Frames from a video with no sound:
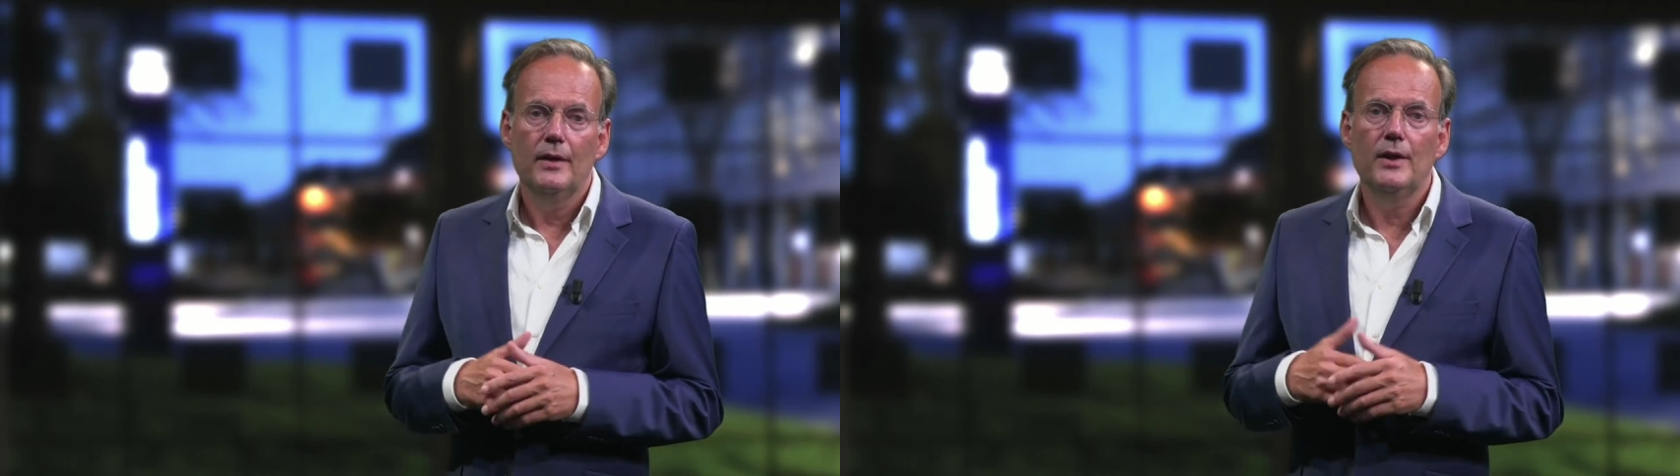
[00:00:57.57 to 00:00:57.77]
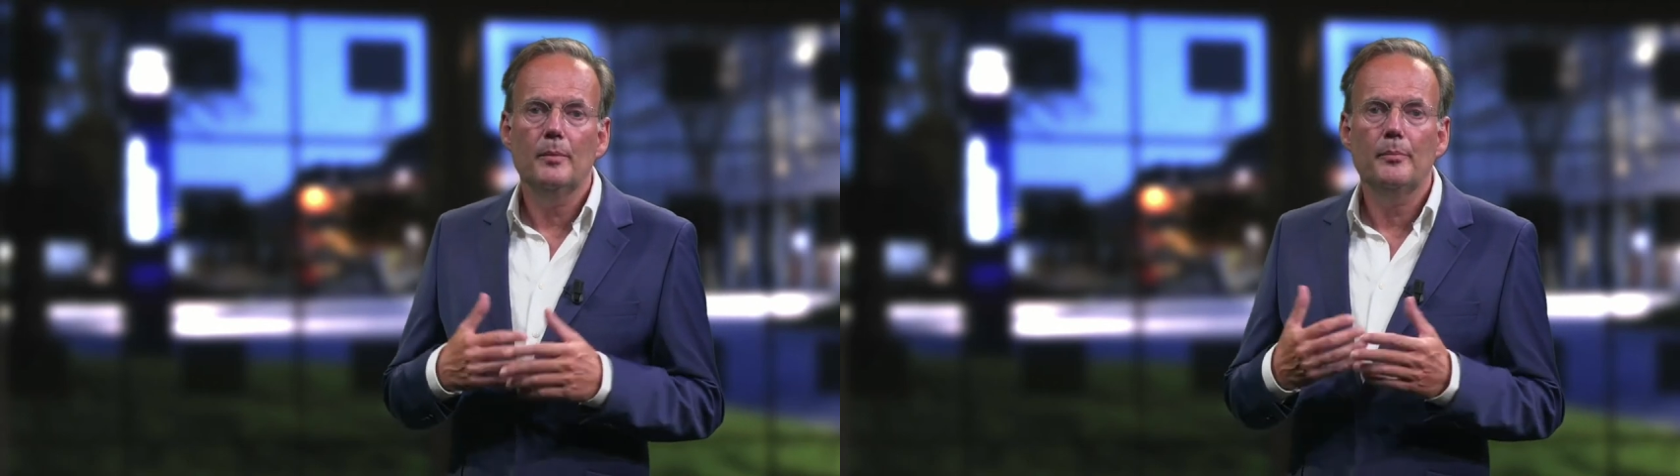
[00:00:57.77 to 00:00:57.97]

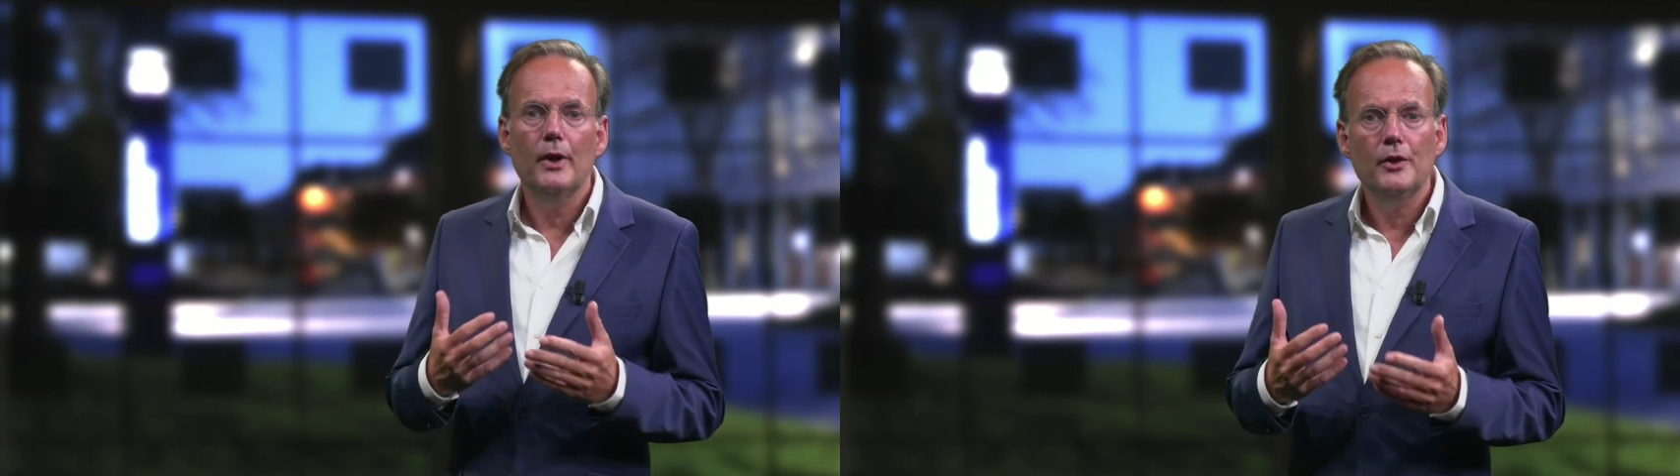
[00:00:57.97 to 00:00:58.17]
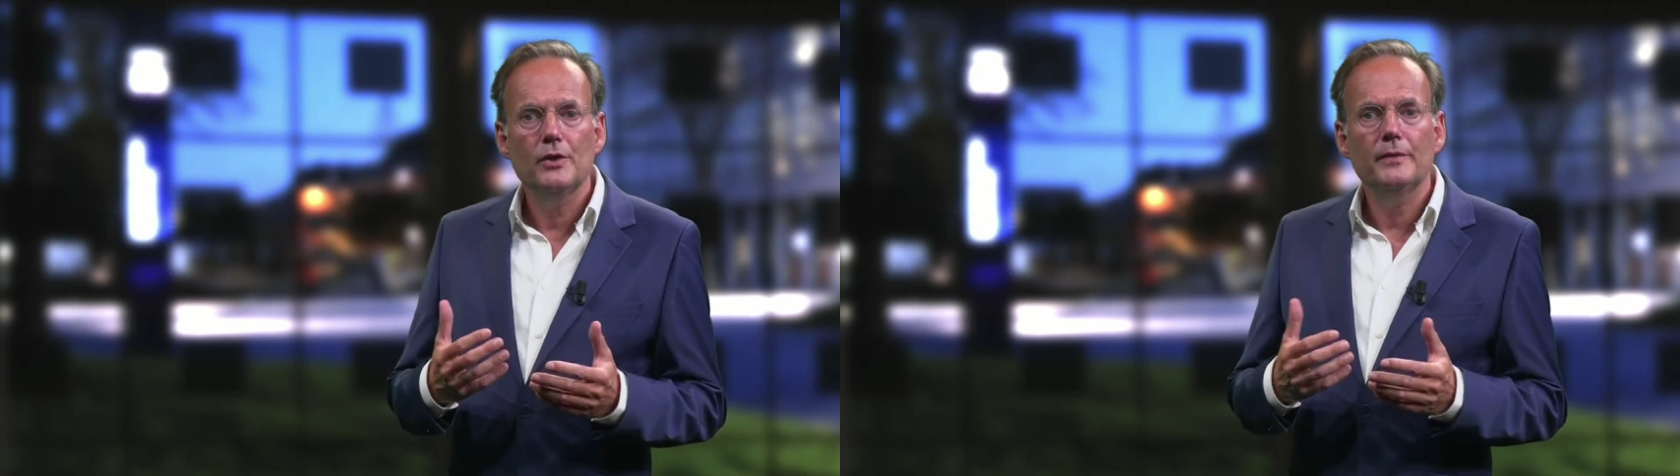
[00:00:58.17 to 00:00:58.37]
The
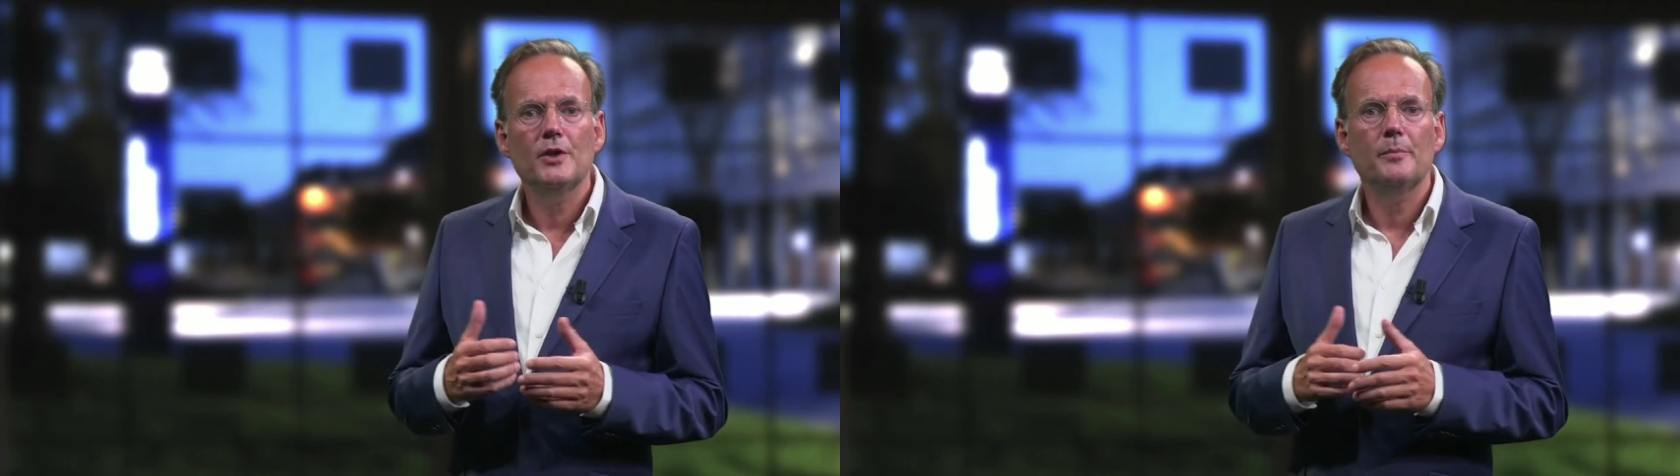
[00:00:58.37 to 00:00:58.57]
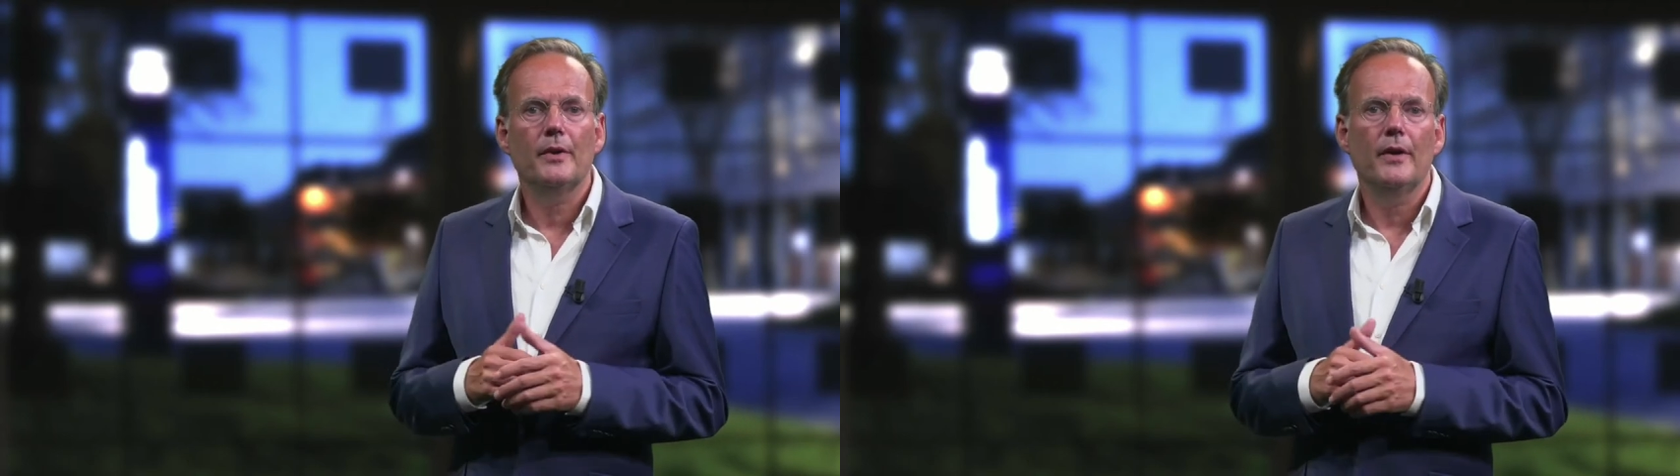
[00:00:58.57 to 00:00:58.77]
approach of
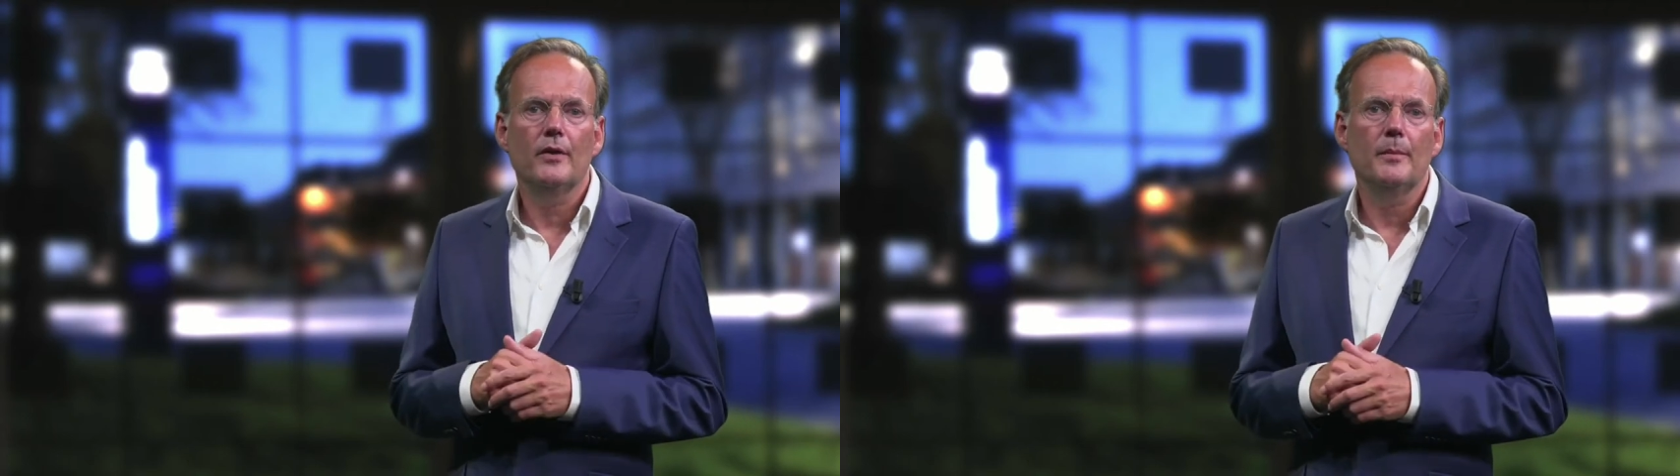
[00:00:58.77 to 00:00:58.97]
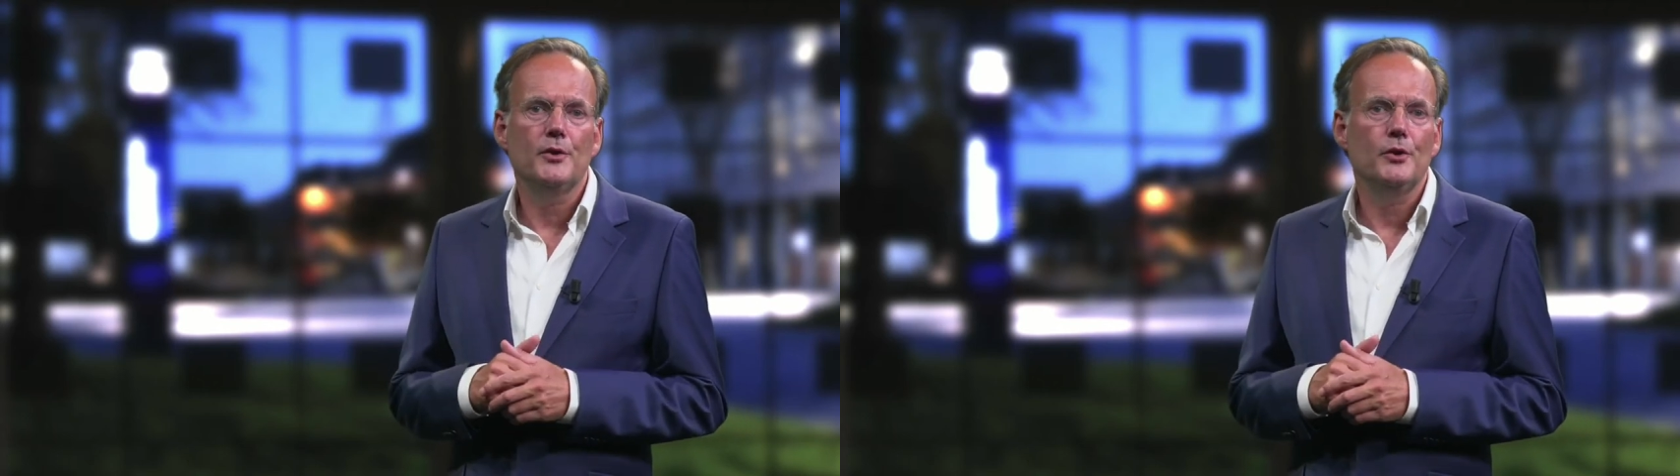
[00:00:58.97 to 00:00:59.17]
this
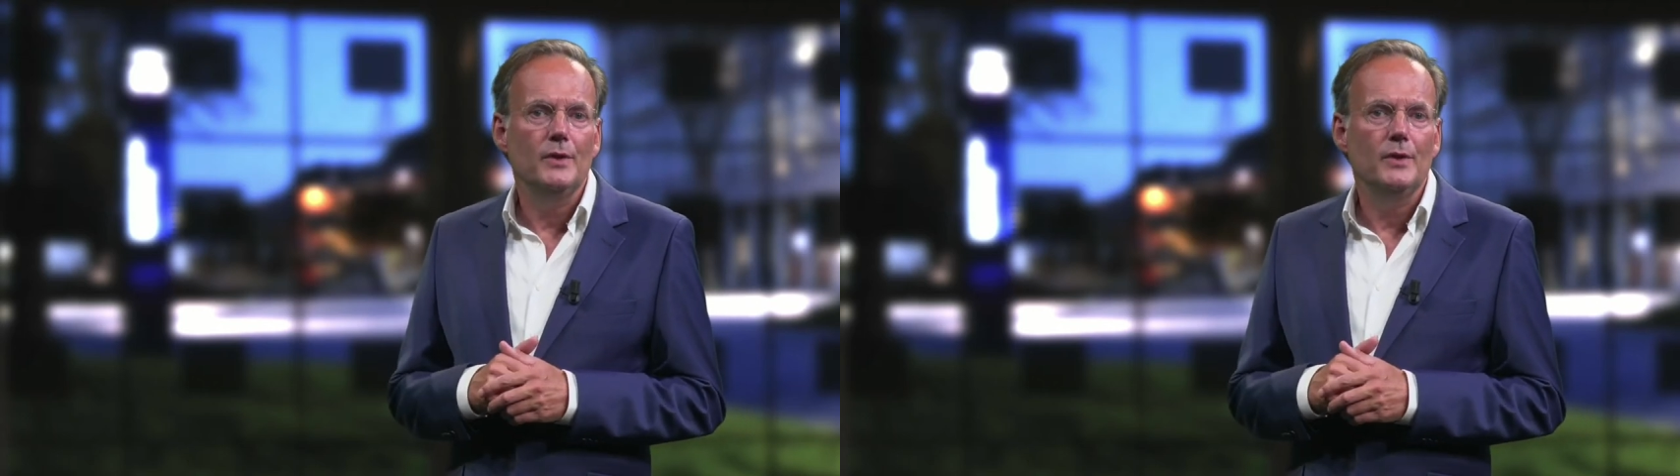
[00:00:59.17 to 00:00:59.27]
program is